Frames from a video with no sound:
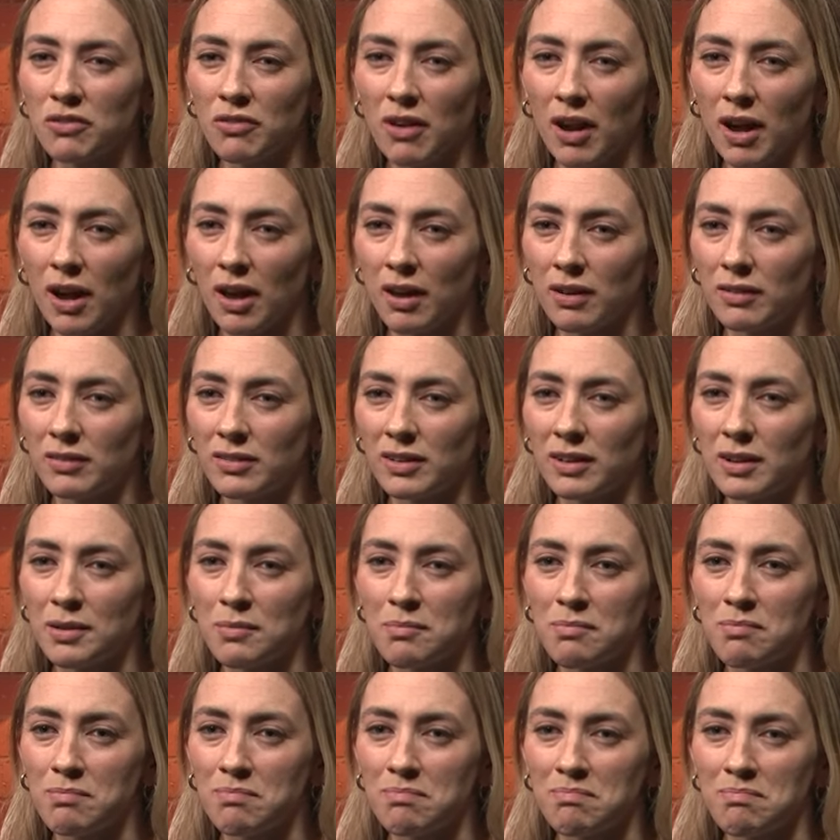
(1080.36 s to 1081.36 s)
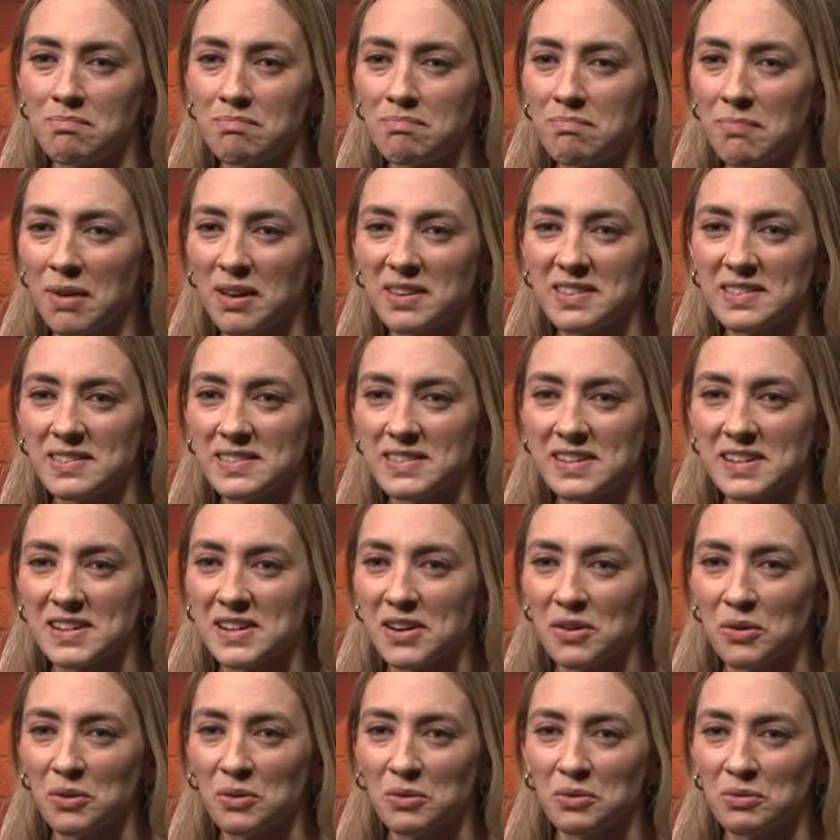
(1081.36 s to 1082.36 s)
around in a musty
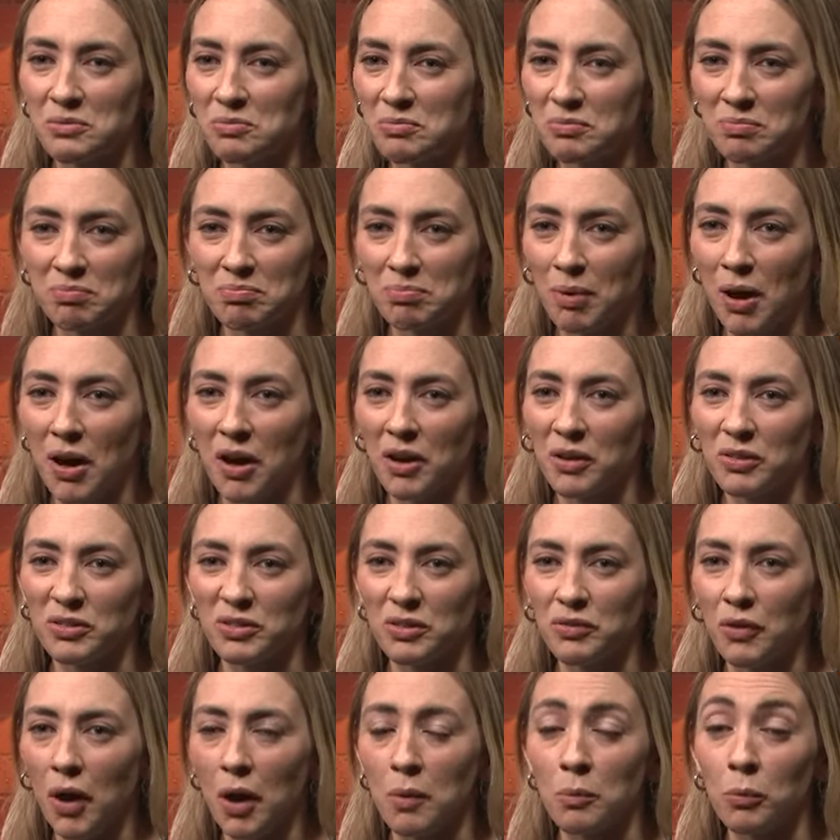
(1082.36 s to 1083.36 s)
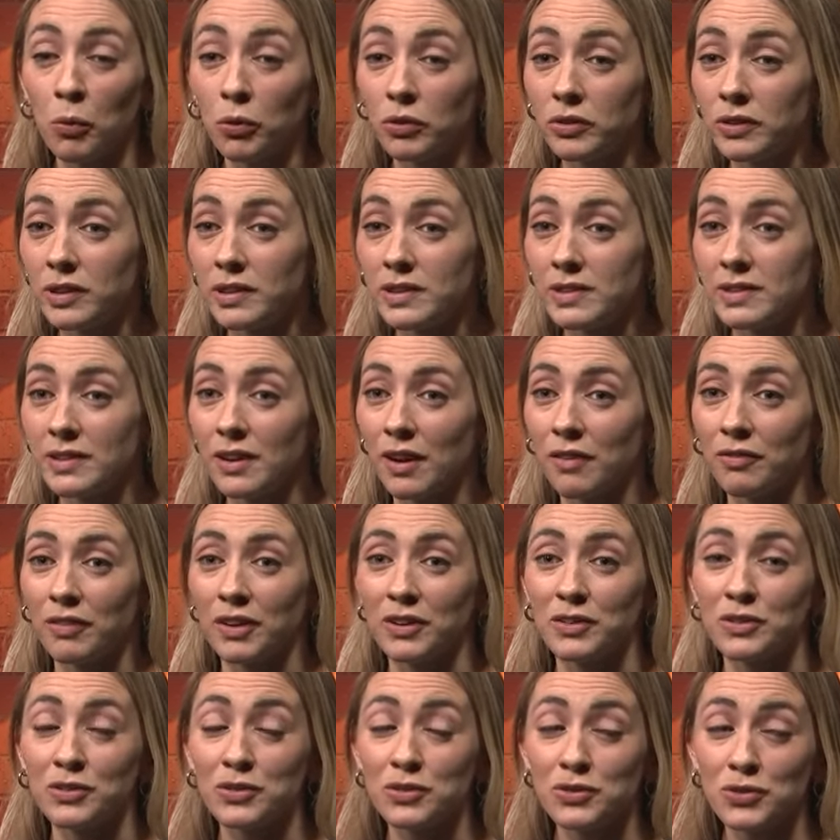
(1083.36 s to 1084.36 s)
old piles of unwanted stuff
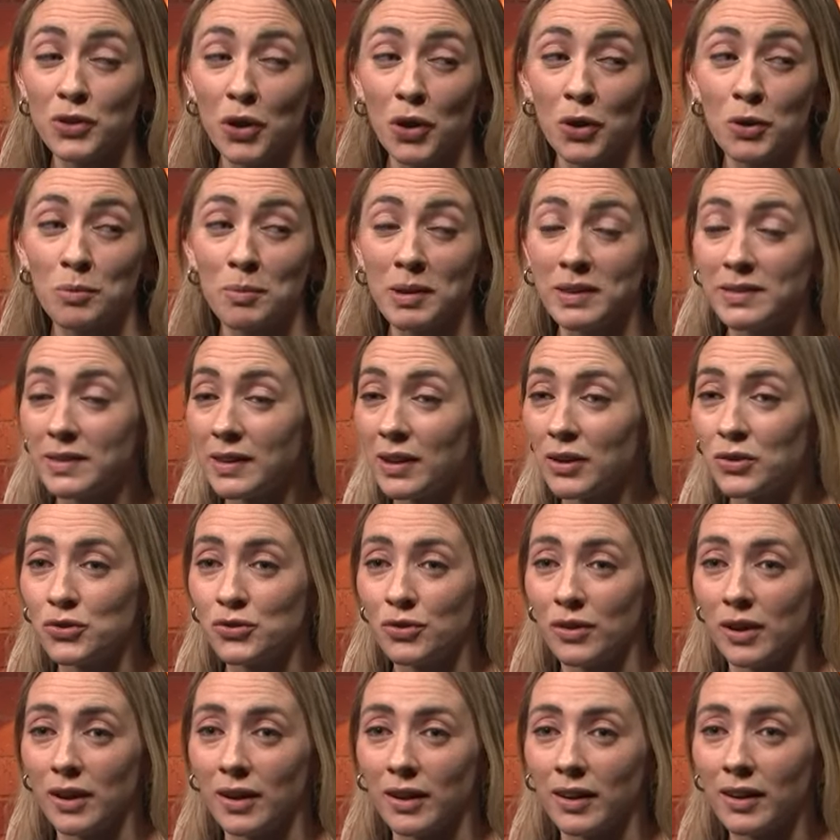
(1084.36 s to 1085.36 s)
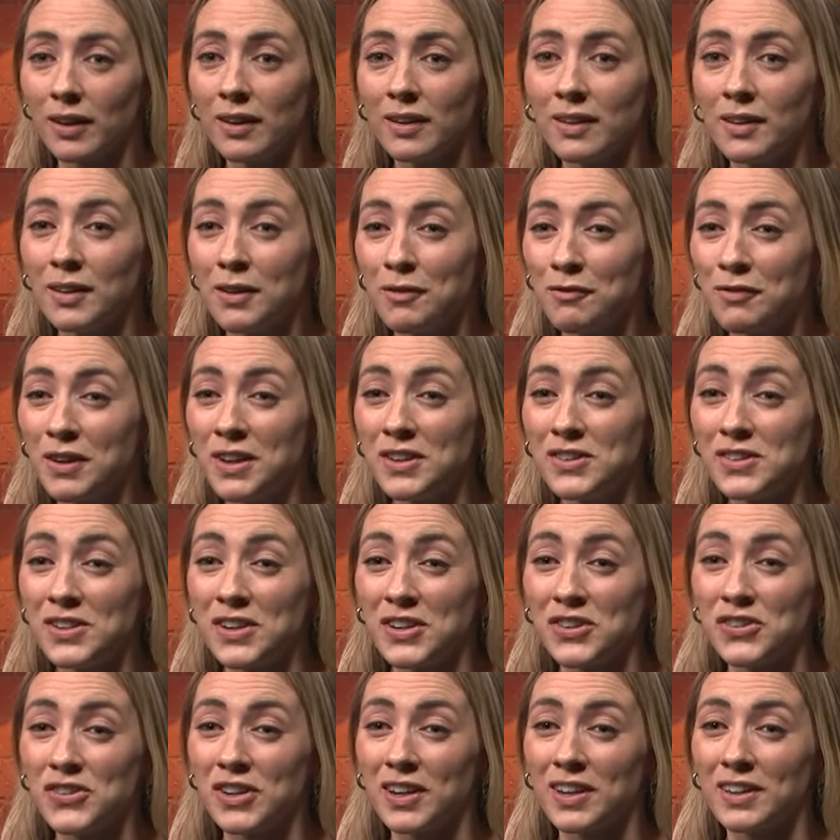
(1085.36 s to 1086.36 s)
is so missing a trick.
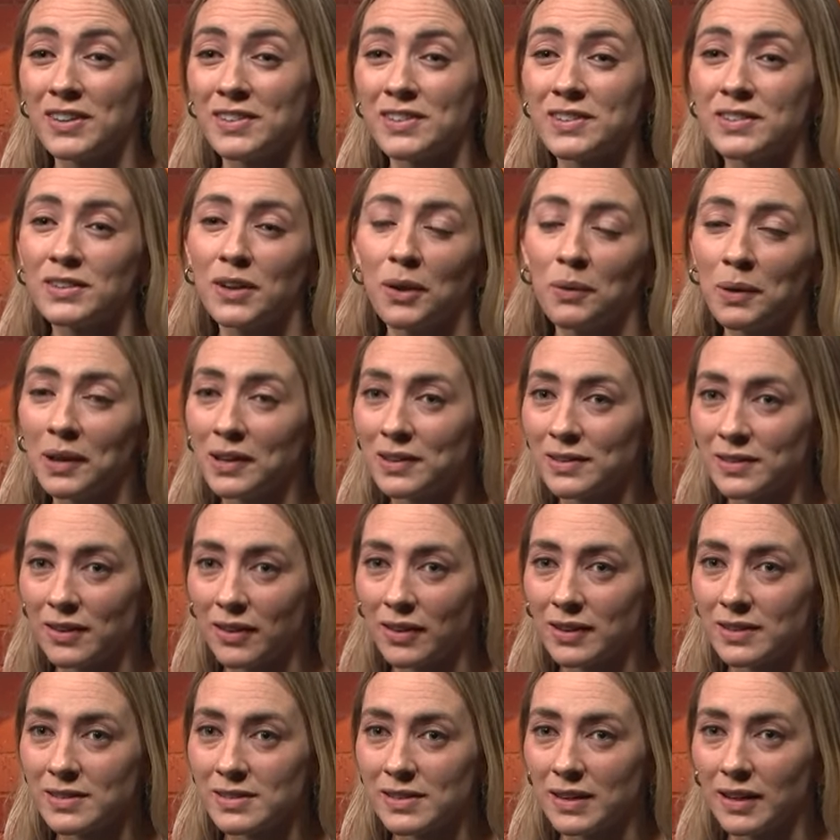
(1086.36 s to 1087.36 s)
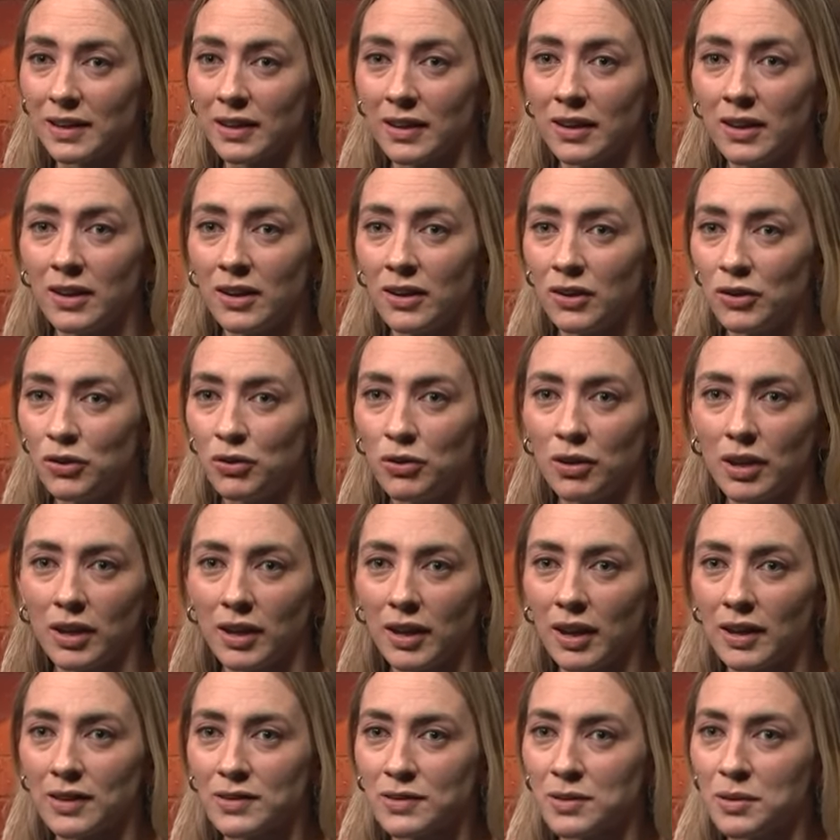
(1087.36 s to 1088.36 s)
Vintage is so exciting. You can
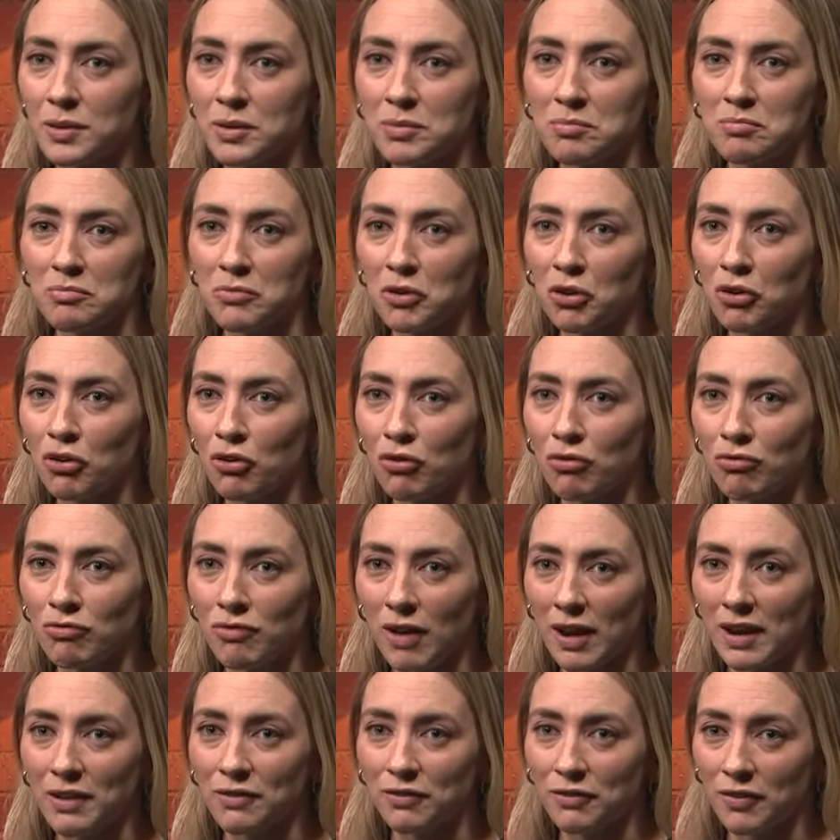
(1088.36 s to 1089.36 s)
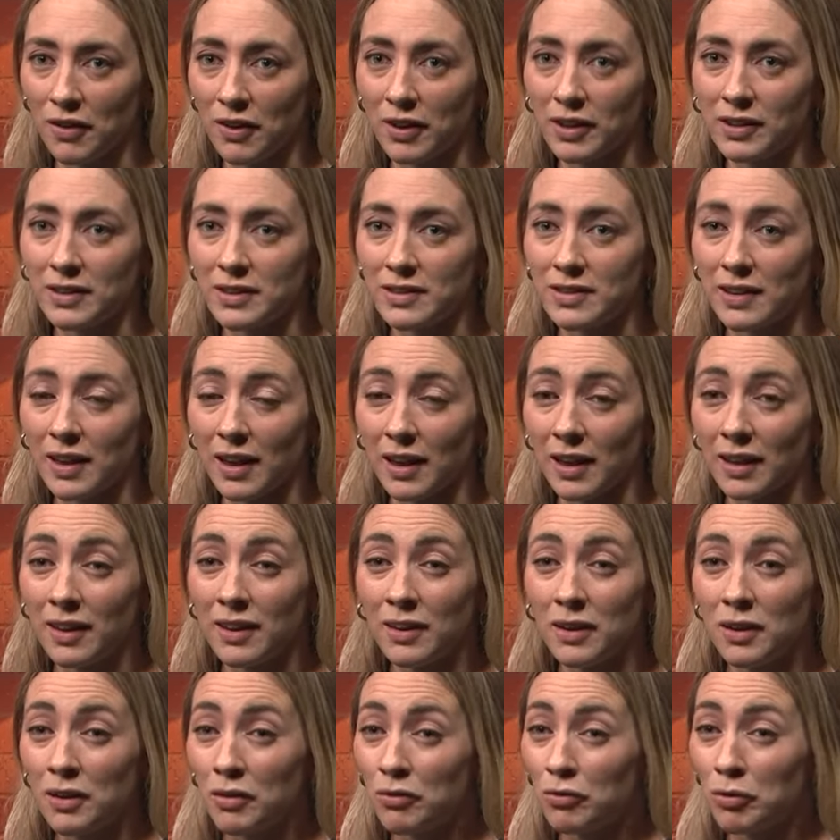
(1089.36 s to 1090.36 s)
get some great finds there
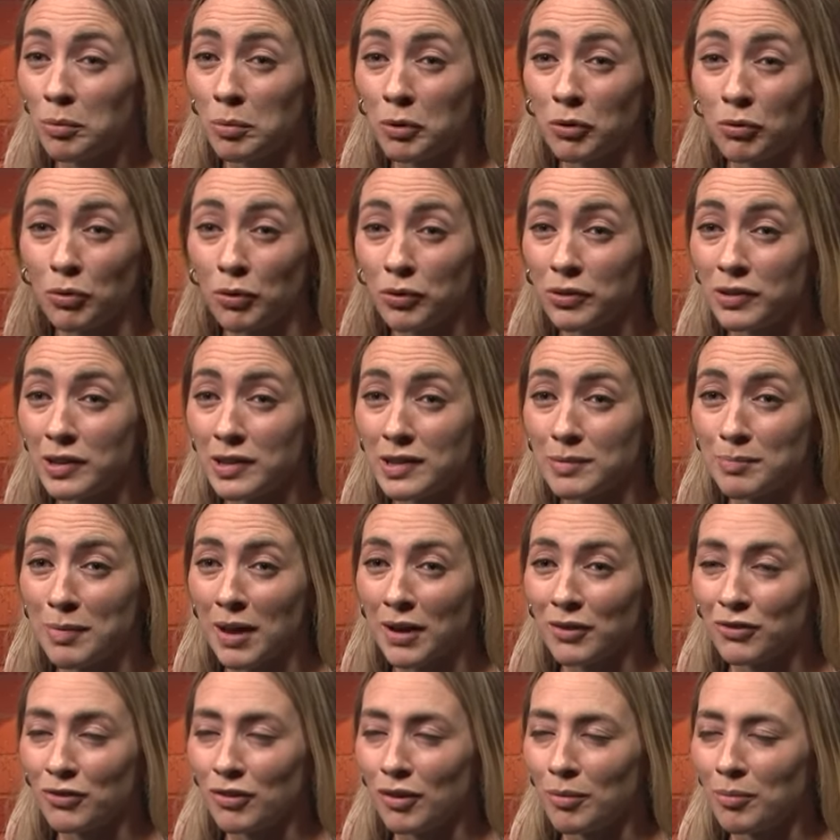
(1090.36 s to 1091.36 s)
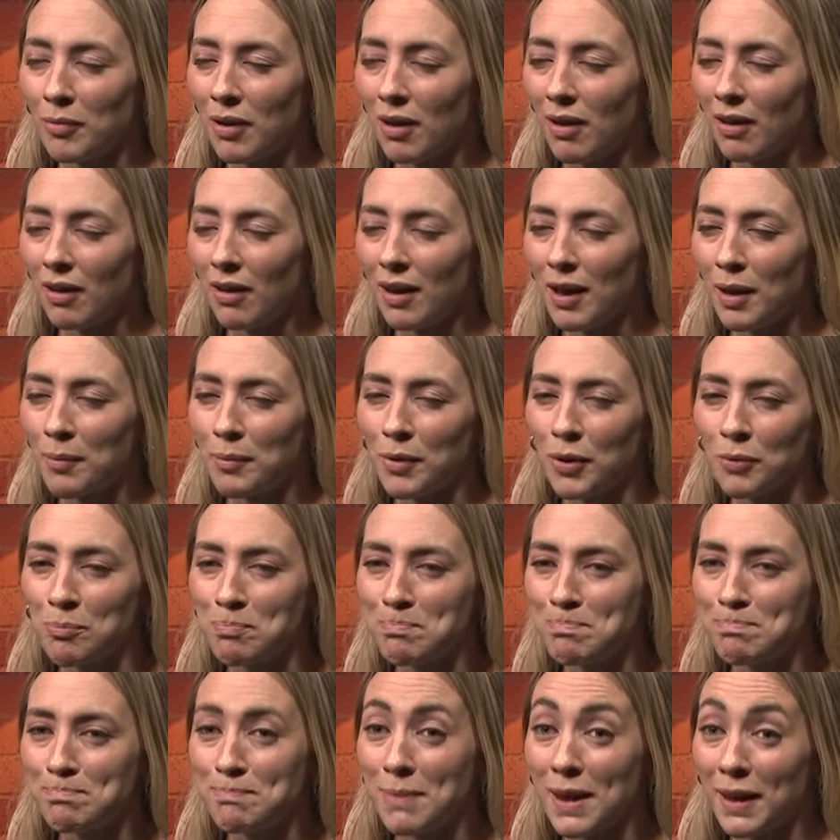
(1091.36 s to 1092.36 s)
from across the spectrum. I am a
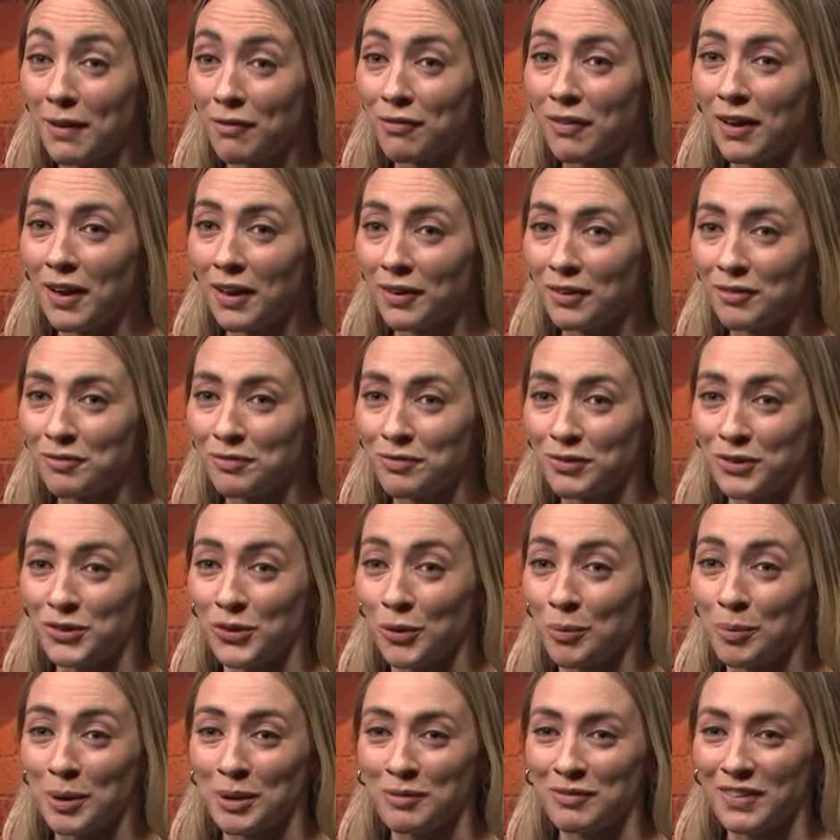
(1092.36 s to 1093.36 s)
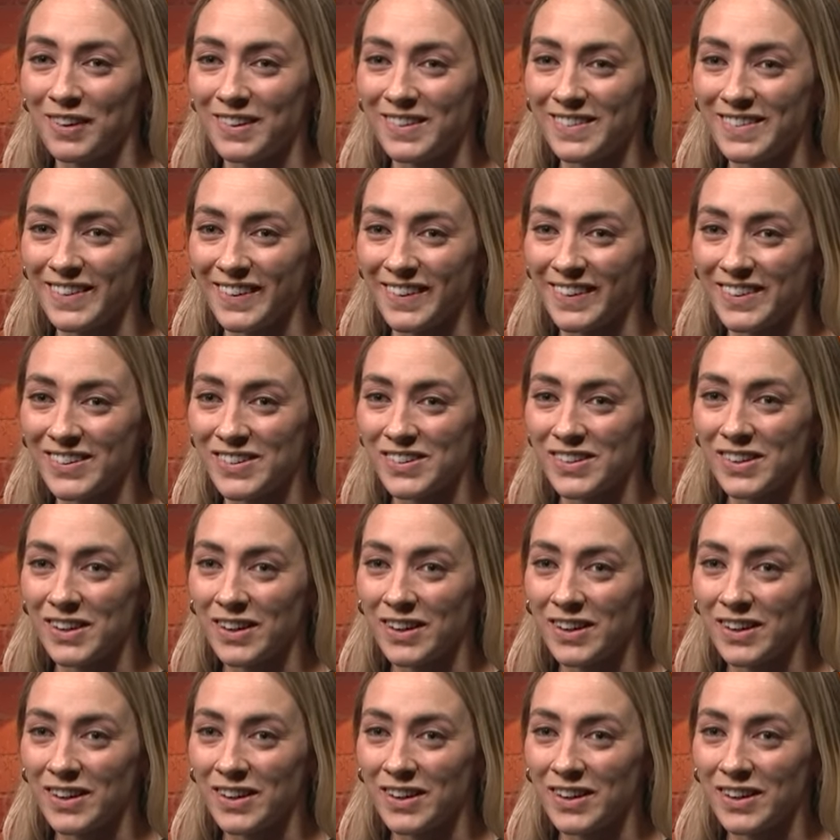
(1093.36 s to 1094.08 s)
big fan of shopping vintage.